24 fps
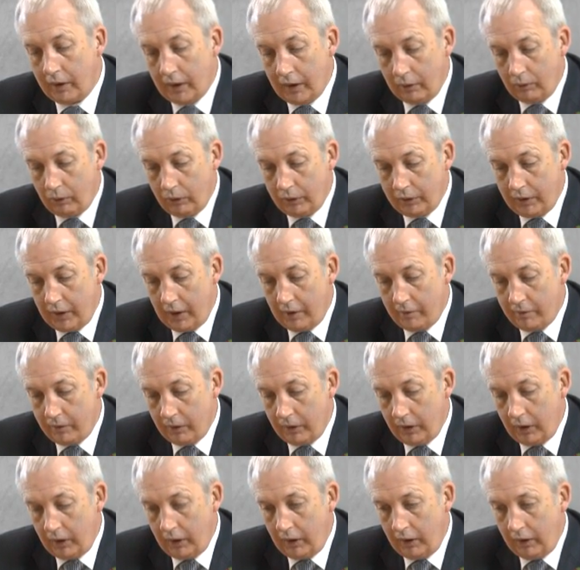I will
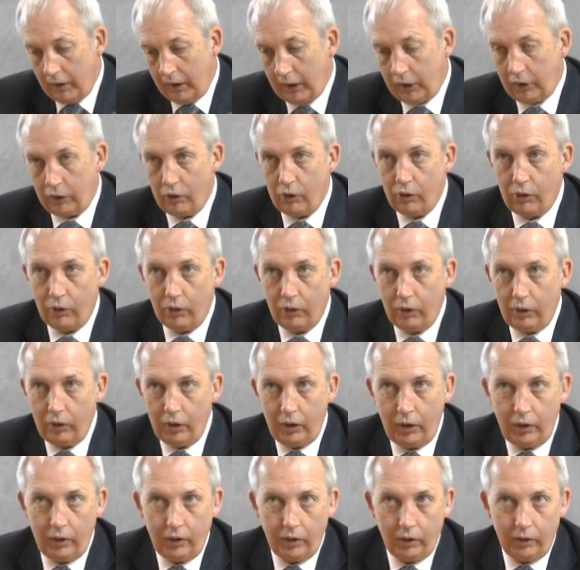never ignore
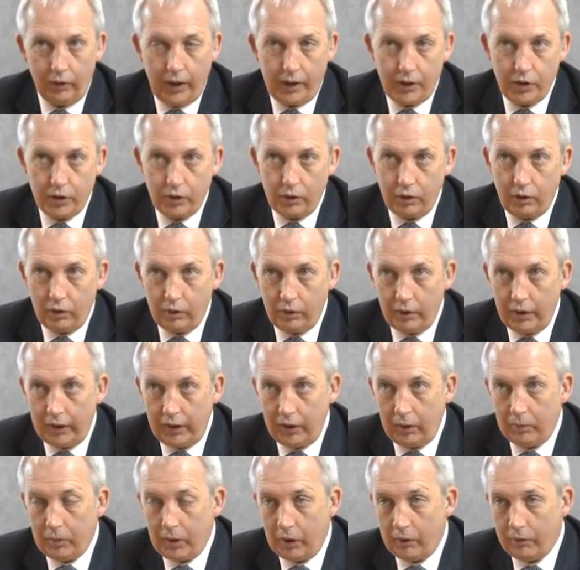a letter or an
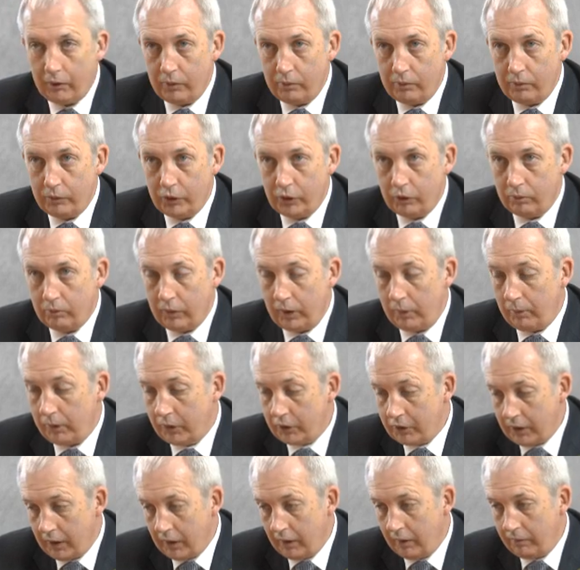email from somebody,
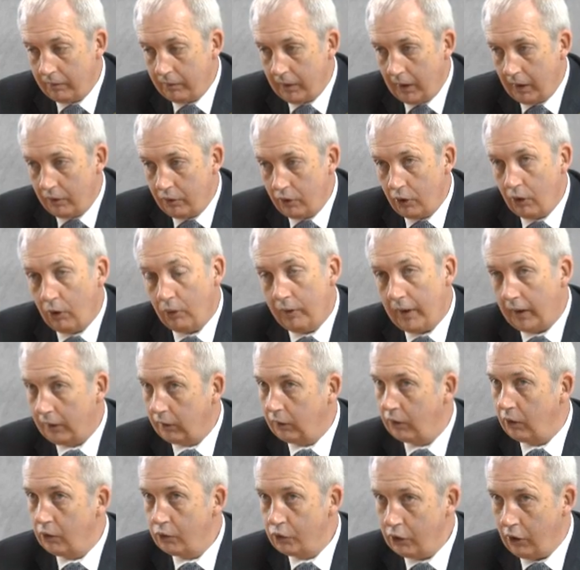because I know that
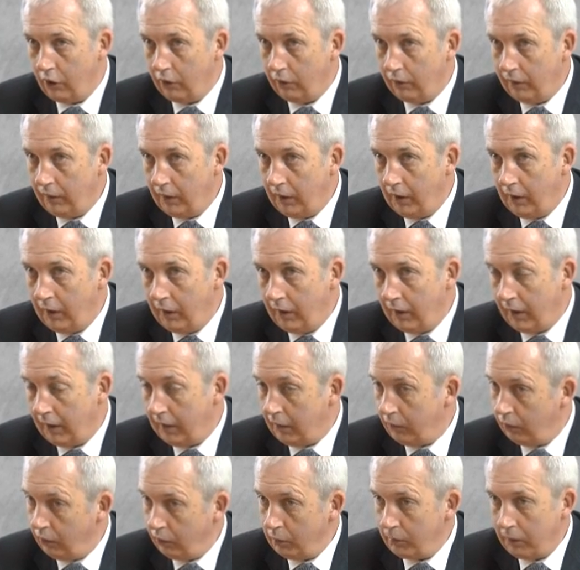goes on, and I
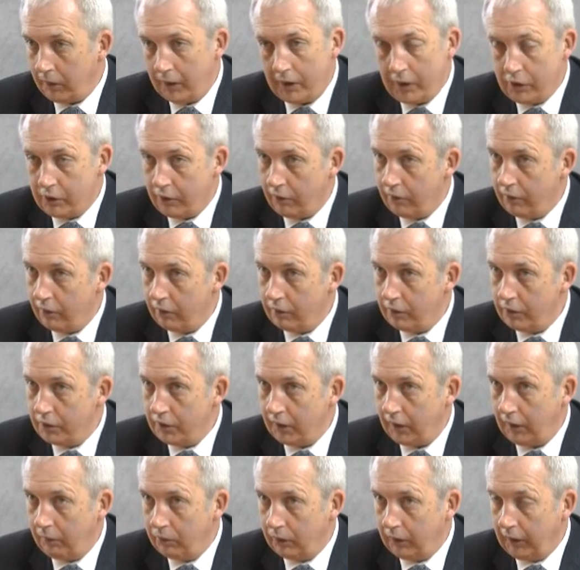know the police
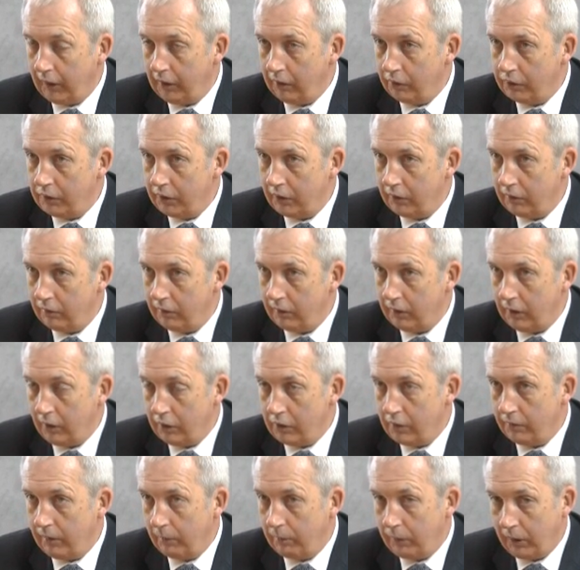authority were guilty of a
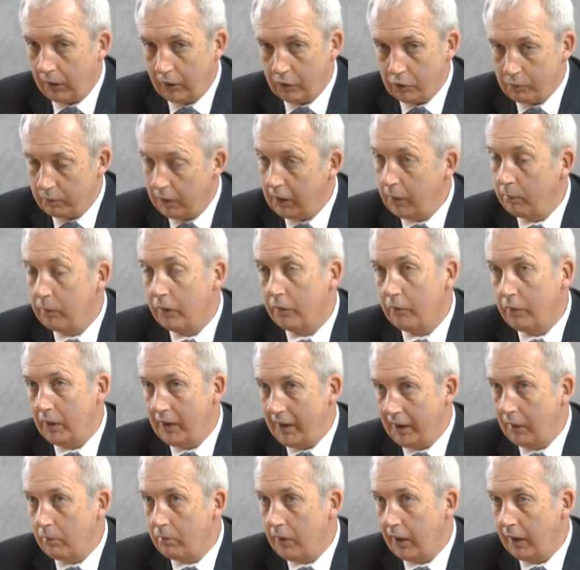lot of it, because people have been
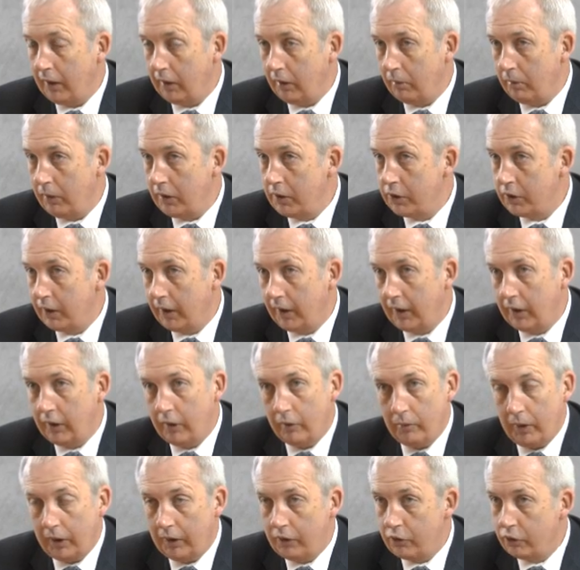emailing me saying
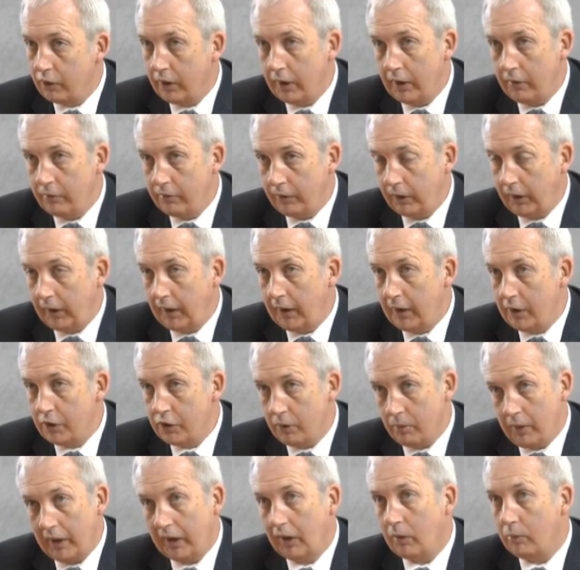they've been trying for years
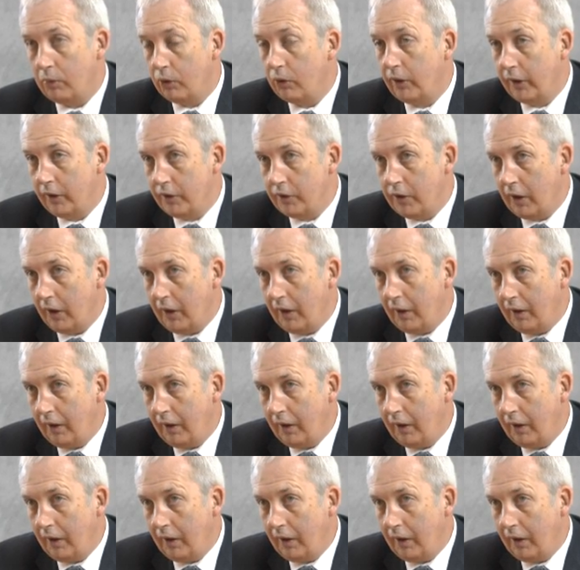to make a point